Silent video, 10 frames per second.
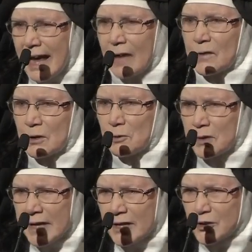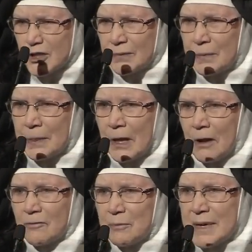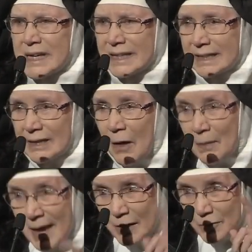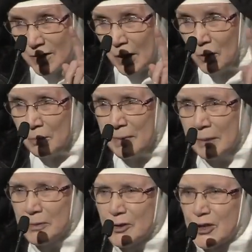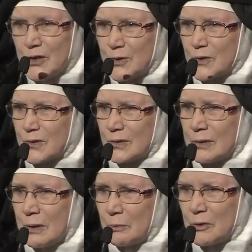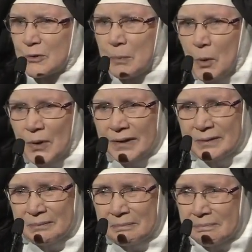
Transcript: and the creation of being. That's how the baby Jesus was born,